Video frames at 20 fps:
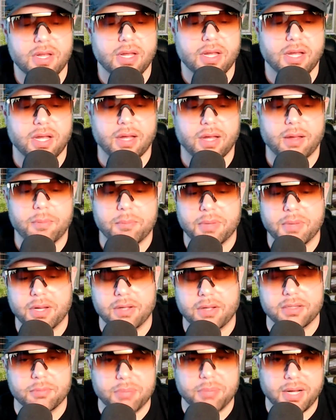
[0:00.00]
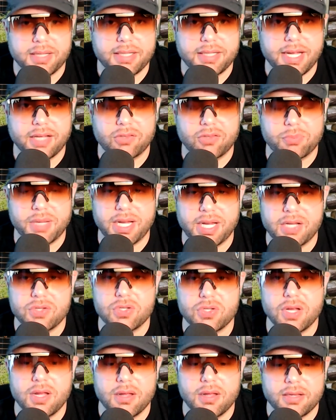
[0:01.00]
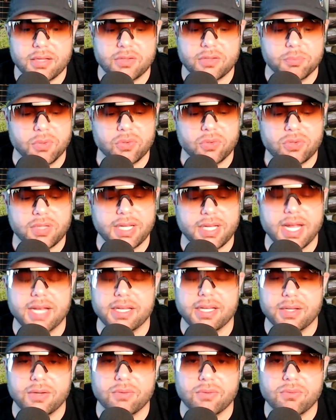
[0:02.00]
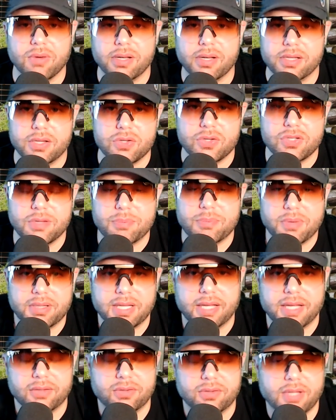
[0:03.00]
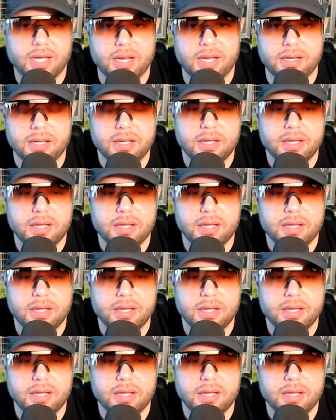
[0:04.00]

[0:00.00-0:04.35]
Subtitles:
But on the podcast page, that's mostly Eddie running the ship on that side.